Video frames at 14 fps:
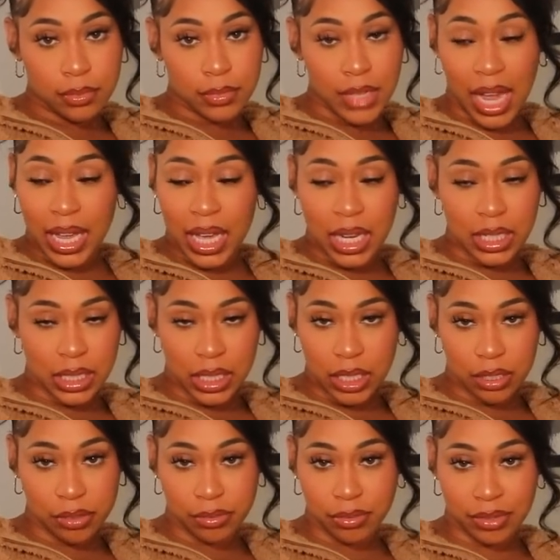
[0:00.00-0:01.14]
I ain't gonna see
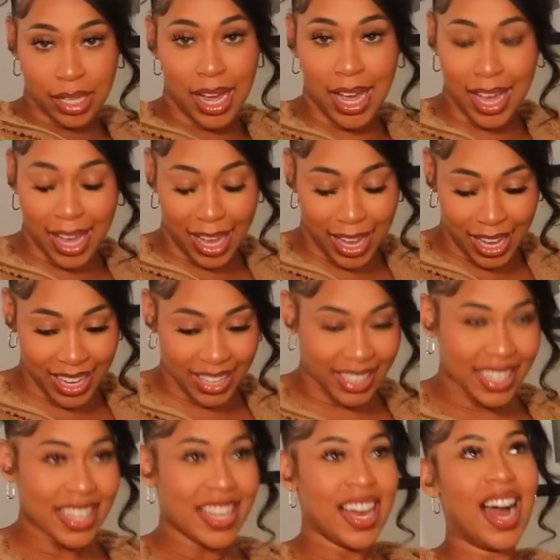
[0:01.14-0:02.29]
you.
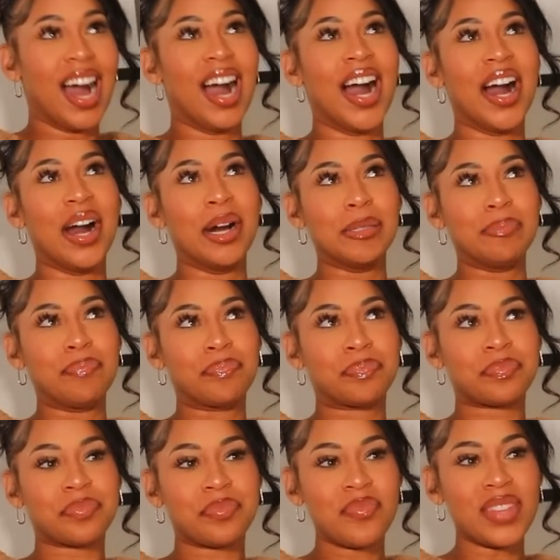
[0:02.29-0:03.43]
Like,
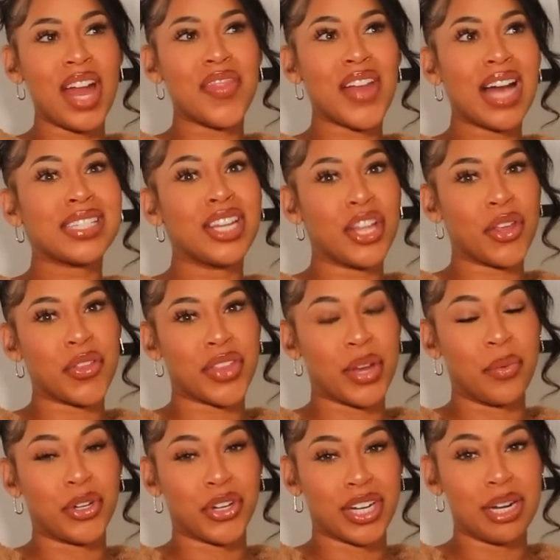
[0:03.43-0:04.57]
that's another
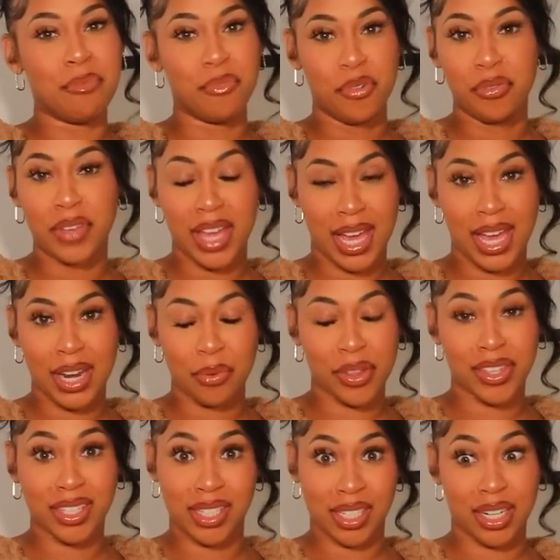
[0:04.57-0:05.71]
thing. When you're gonna move in
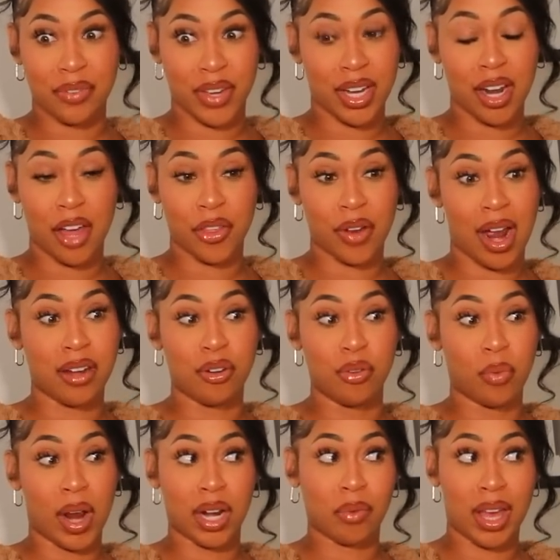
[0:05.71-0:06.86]
with a significant other, I knew
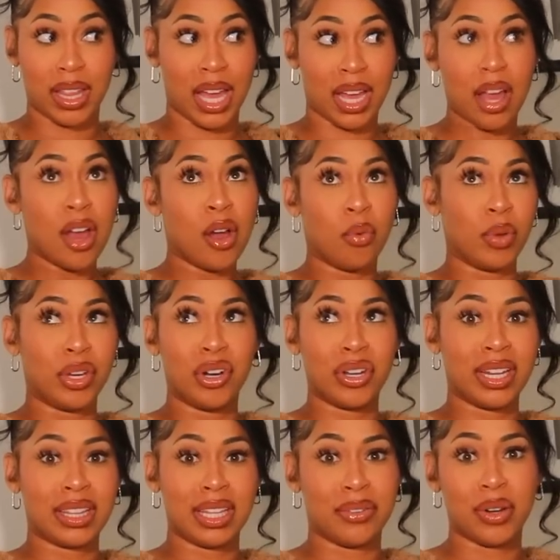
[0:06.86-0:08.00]
right away, like, we
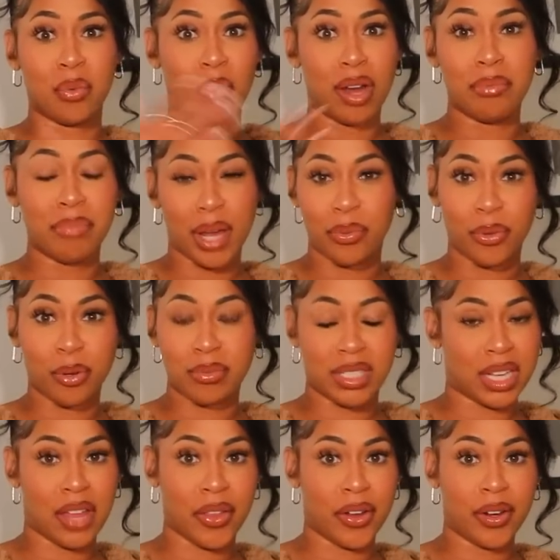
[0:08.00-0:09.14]
couldn't live in a 1-bedroom
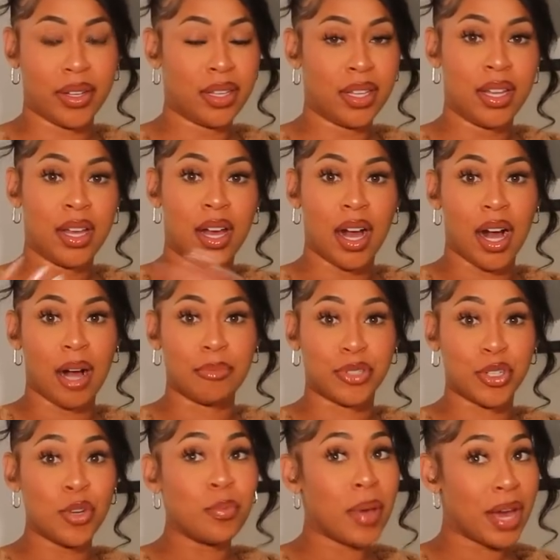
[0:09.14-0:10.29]
together.
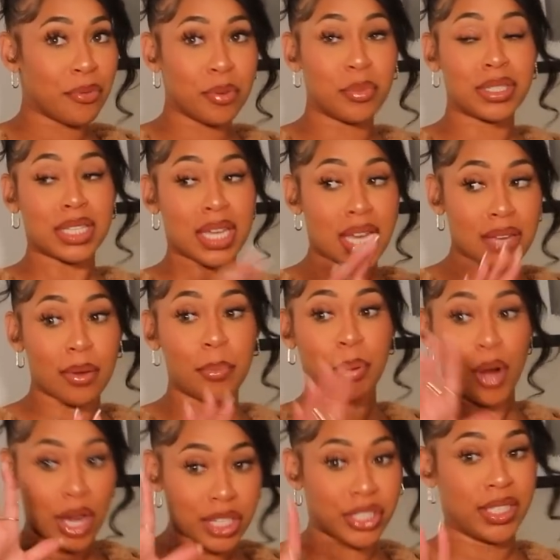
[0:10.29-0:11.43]
2-bedroom was even
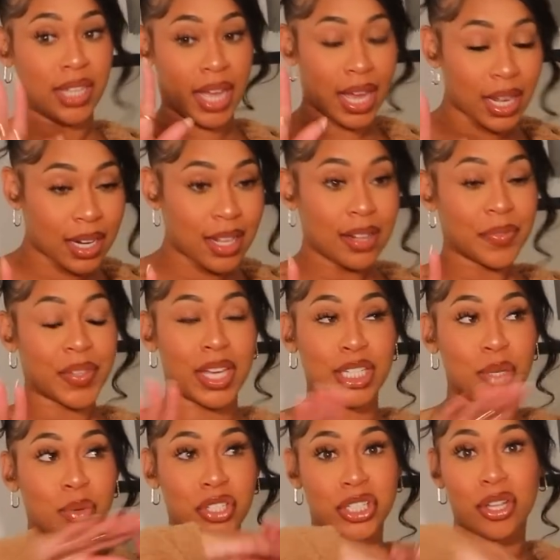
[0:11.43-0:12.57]
pushing it, because
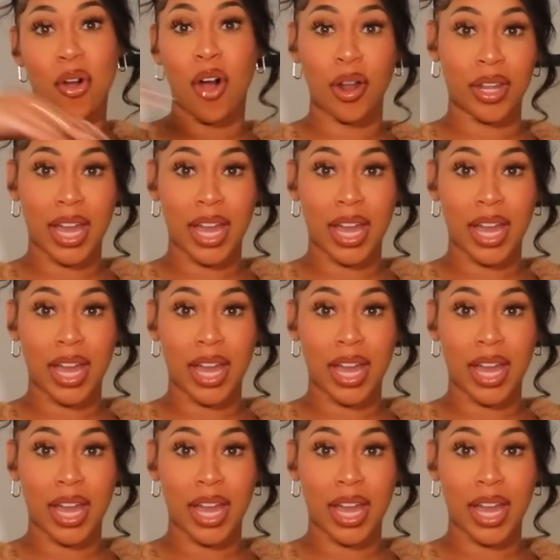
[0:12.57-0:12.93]
it was just on